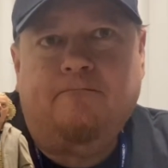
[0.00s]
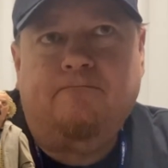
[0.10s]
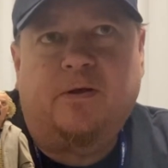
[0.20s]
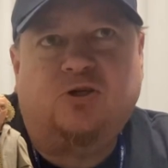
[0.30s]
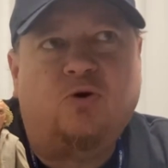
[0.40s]

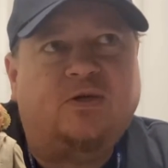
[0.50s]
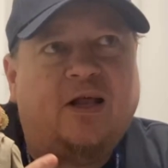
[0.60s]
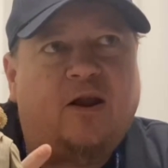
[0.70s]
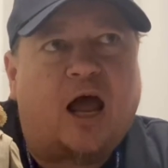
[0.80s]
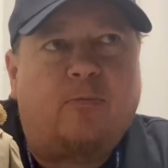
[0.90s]
there's no
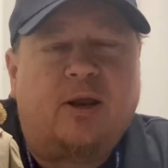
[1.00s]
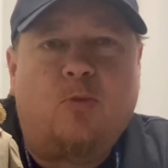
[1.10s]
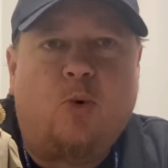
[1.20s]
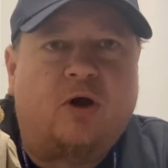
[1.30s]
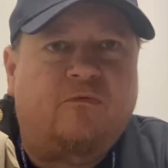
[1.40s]
telling how many
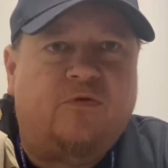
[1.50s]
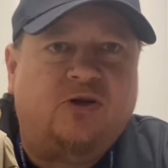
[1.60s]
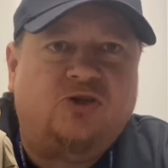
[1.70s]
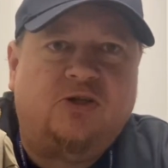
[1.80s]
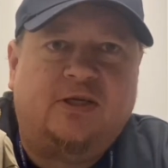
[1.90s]
more
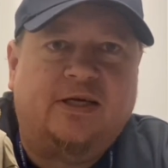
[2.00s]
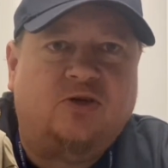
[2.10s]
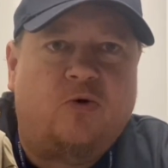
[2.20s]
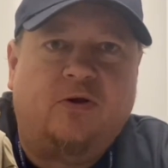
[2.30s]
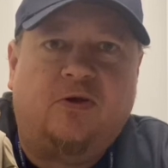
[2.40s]
conventions he's
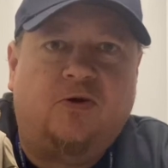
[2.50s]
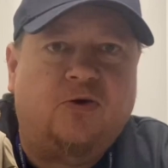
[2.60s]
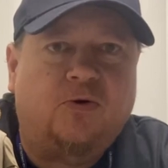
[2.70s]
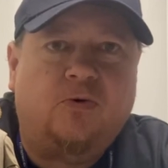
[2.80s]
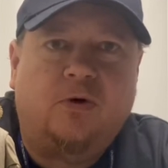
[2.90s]
going to
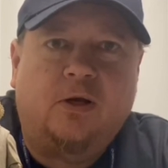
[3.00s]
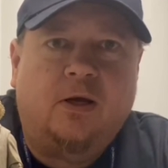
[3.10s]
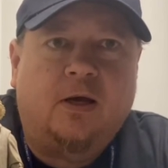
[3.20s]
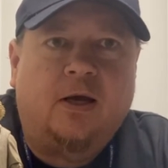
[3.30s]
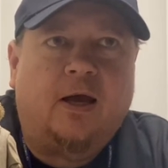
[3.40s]
do.
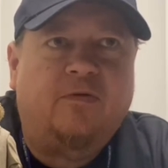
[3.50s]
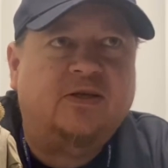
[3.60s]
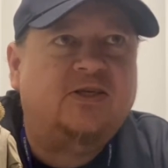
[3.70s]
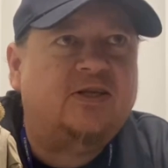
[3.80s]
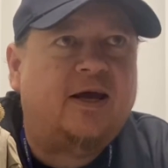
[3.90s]
And
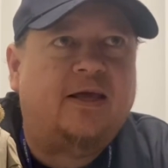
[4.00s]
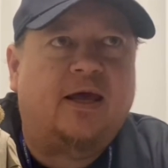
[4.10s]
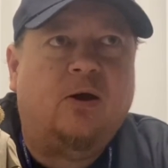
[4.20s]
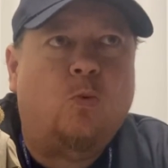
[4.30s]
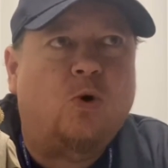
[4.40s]
this is like
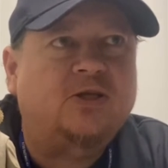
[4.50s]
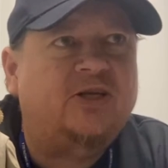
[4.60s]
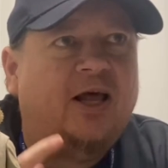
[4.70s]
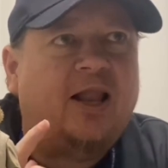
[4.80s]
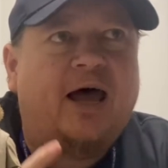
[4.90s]
a once
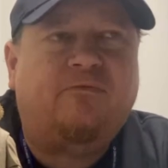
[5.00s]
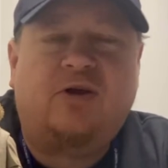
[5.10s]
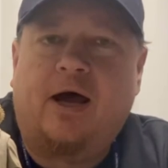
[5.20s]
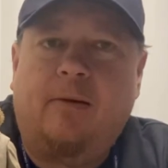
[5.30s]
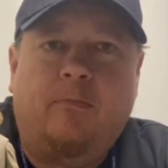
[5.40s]
in a
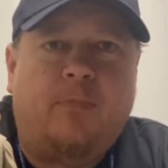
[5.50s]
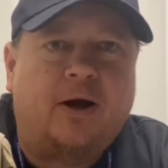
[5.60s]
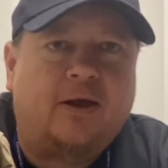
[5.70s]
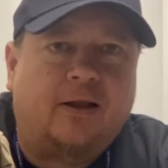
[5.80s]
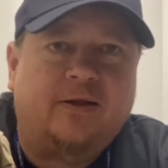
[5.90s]
lifetime
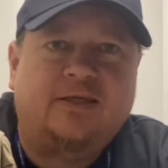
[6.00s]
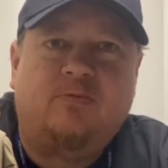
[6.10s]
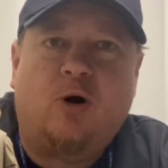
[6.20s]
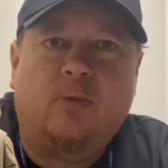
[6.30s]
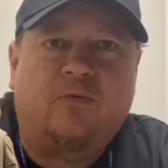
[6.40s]
bucket list
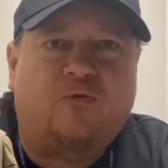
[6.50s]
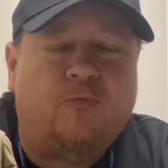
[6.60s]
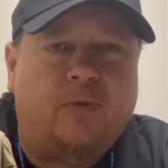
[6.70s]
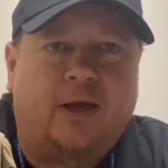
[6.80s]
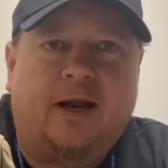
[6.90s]
moment for
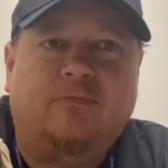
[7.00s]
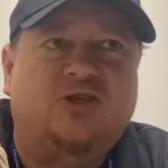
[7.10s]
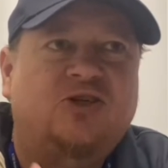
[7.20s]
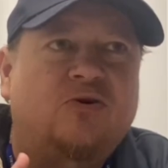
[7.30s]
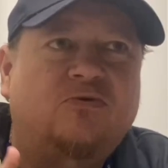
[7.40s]
me, and I'm so